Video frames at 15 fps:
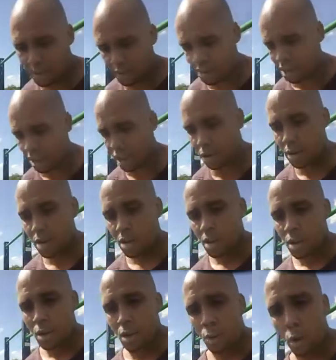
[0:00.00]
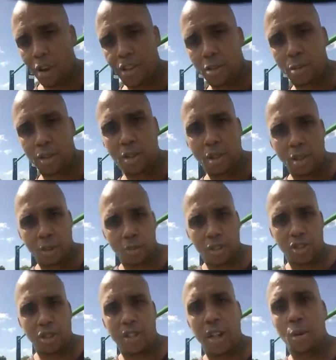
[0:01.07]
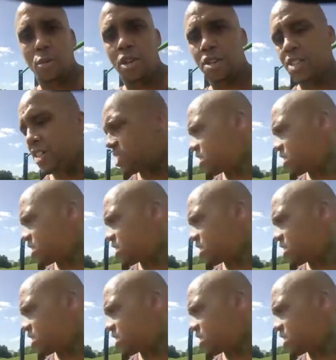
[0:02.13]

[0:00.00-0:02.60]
So what you would do is you get one of these thick